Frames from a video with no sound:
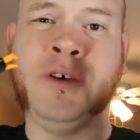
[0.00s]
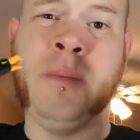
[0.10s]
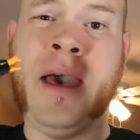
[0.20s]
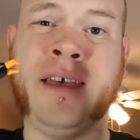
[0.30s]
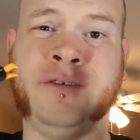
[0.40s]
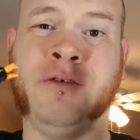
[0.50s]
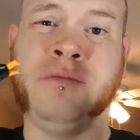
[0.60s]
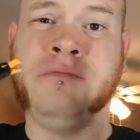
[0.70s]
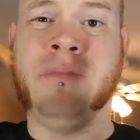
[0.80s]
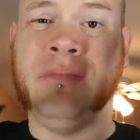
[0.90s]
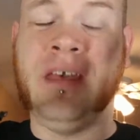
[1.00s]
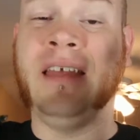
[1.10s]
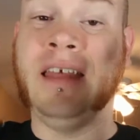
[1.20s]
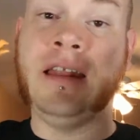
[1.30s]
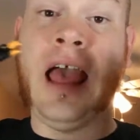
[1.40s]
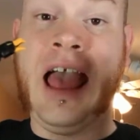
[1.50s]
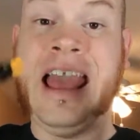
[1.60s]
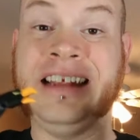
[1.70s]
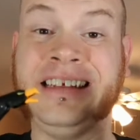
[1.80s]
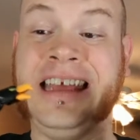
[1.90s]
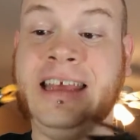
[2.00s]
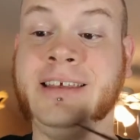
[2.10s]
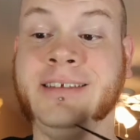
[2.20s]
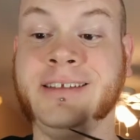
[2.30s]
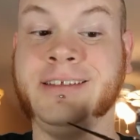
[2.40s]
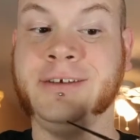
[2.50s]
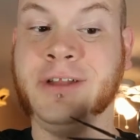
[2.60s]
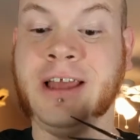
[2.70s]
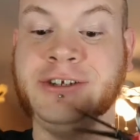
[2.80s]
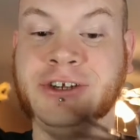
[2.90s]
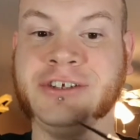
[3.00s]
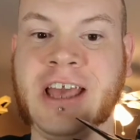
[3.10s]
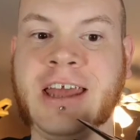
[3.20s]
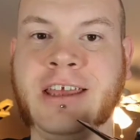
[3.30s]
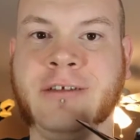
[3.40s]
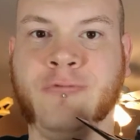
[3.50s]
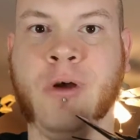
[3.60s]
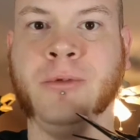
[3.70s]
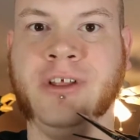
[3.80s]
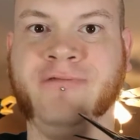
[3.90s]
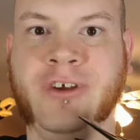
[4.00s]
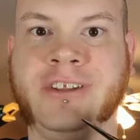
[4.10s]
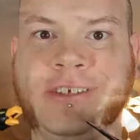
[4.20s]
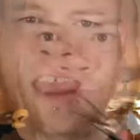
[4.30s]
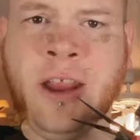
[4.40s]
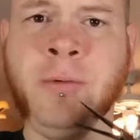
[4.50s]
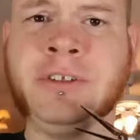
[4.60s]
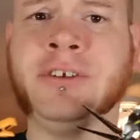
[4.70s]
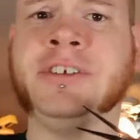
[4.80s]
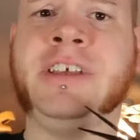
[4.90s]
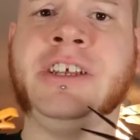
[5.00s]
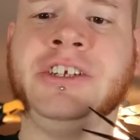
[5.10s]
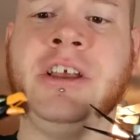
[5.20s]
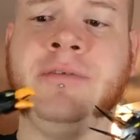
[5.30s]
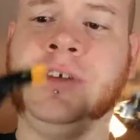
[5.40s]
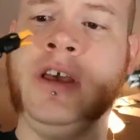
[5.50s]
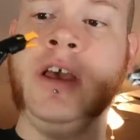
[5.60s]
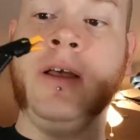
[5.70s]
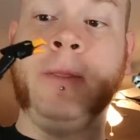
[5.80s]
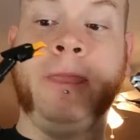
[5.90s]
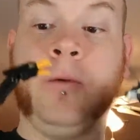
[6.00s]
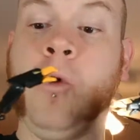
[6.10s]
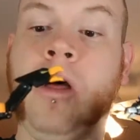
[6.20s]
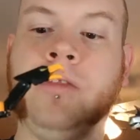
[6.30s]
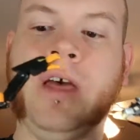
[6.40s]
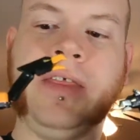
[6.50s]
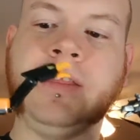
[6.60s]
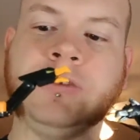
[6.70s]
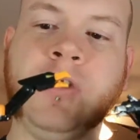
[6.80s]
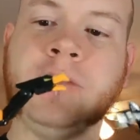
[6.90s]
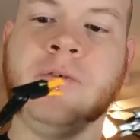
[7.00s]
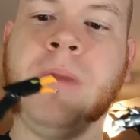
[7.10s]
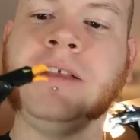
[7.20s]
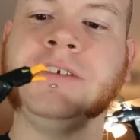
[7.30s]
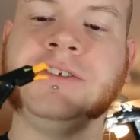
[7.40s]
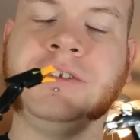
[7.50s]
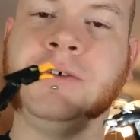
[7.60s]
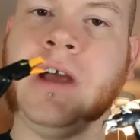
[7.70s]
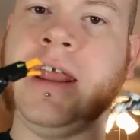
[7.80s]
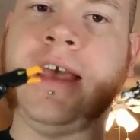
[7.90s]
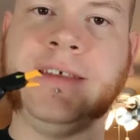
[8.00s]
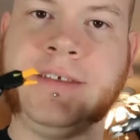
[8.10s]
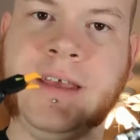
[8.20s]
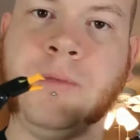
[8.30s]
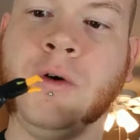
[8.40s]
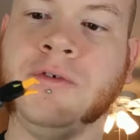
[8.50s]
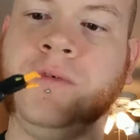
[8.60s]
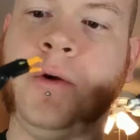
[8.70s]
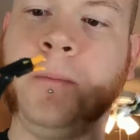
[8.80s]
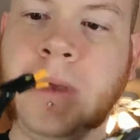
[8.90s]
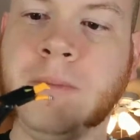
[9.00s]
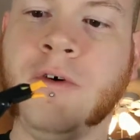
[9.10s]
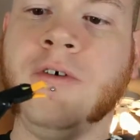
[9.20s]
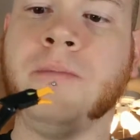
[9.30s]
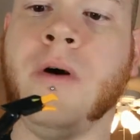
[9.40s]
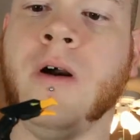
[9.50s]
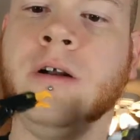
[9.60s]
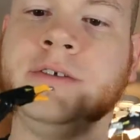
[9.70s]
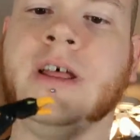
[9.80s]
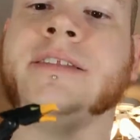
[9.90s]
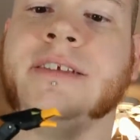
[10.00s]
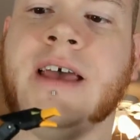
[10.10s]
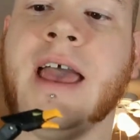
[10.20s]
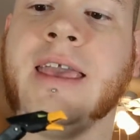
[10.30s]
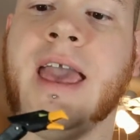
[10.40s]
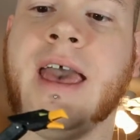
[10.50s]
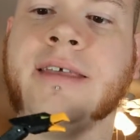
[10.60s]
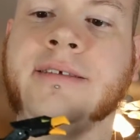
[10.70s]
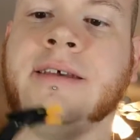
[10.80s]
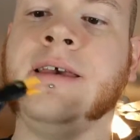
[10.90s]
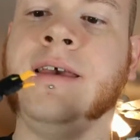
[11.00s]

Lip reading: and so I passed on them. And then I actually didn't get these until I just got in Rumble and Frenzy. And here we start to see a shift. Well, I think the transformation still kind of has that same goals of, you know, big moving parts, lots of die cast,